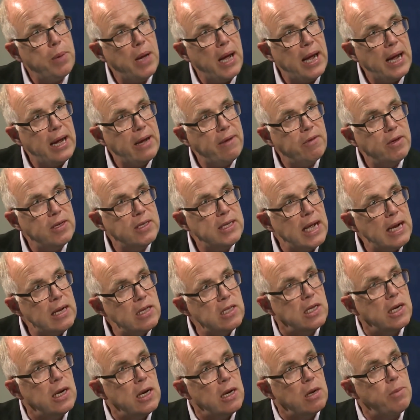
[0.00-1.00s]
behaviour,
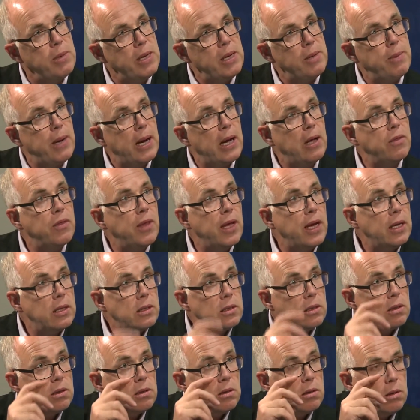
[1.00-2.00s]
tell us a little bit about
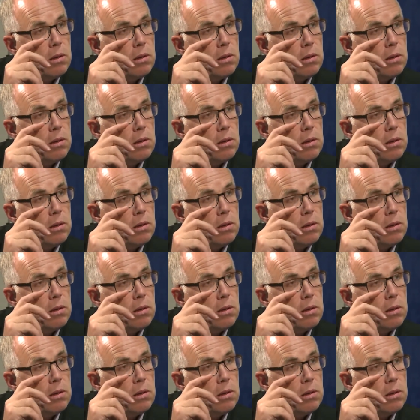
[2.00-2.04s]
that.